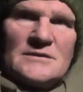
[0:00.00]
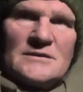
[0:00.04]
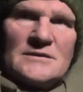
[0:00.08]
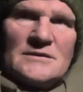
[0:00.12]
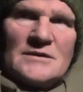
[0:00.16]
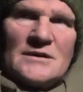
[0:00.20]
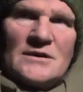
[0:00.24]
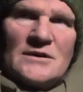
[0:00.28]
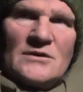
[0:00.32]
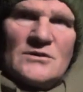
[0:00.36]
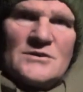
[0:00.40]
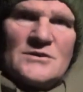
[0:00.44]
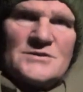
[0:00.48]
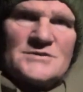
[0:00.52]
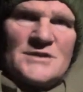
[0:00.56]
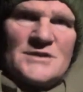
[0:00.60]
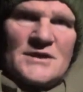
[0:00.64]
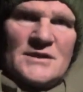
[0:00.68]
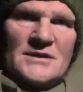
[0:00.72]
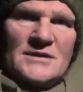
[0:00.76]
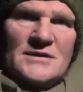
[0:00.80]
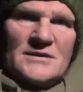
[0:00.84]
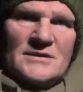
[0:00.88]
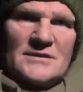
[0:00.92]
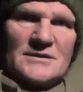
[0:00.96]
And like I
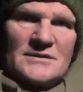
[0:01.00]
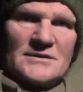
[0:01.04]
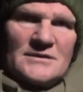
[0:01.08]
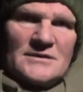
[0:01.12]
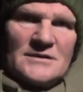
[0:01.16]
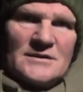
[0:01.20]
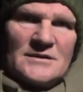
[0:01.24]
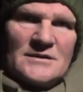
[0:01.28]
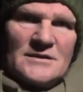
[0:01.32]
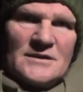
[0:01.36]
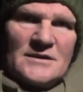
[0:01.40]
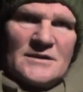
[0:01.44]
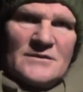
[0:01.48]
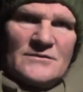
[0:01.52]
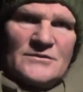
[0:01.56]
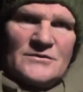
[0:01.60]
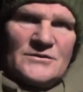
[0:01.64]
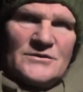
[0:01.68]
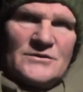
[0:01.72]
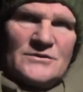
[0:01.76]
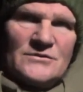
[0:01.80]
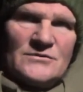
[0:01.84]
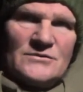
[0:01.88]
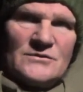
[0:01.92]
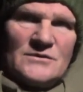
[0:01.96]
say, if I
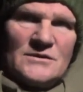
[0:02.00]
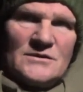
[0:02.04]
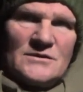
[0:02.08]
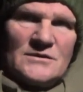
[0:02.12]
do,